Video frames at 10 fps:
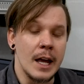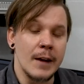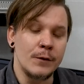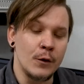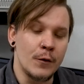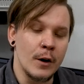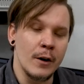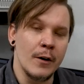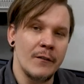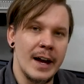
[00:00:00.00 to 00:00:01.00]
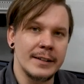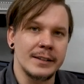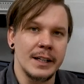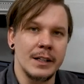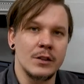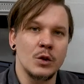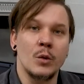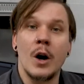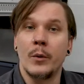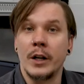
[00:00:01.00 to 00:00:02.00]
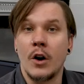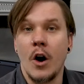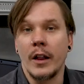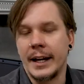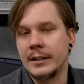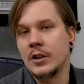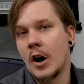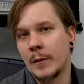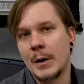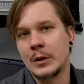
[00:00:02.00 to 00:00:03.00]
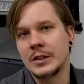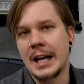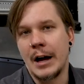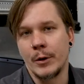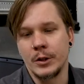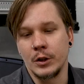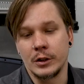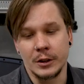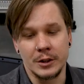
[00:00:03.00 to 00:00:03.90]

if you further invest into what we call a dog bone style reducer.